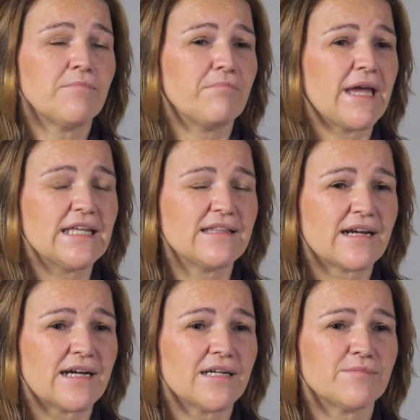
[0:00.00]
many
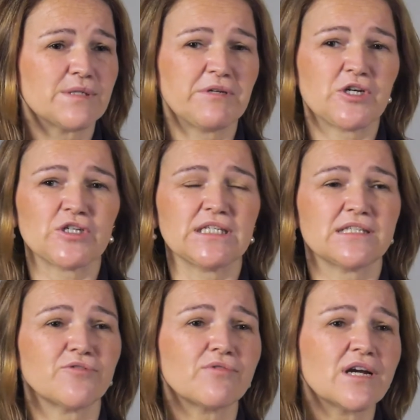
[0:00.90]
times, because
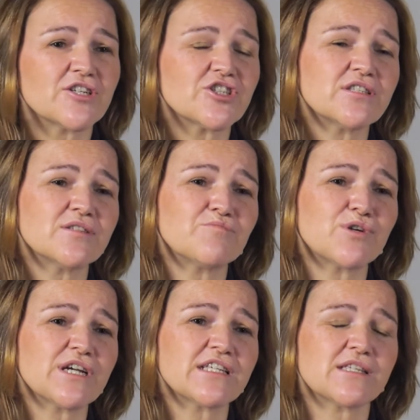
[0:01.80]
it's a rush in the
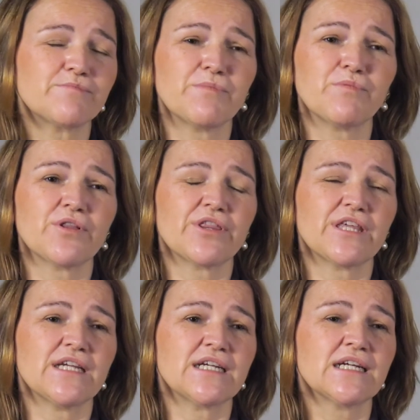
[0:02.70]
breast, people
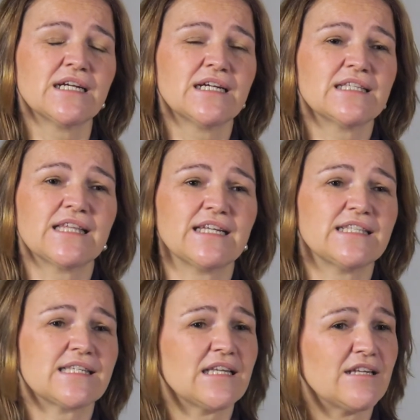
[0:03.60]
think that
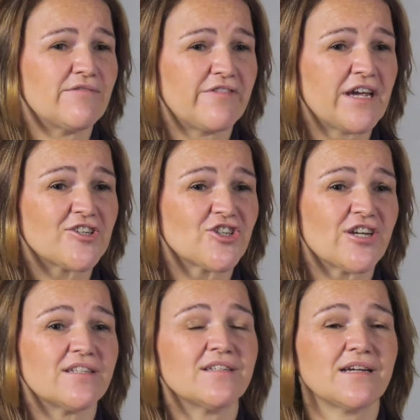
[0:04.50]
it's an
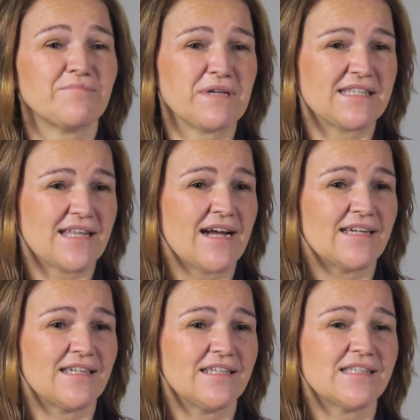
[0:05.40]
infection, a
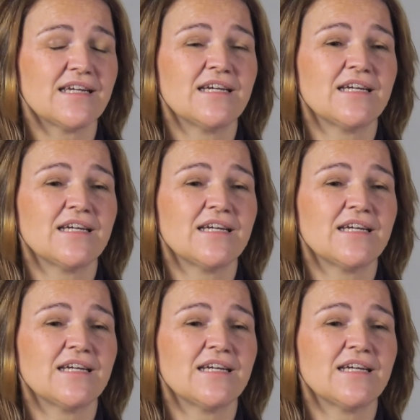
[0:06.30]
mastitis.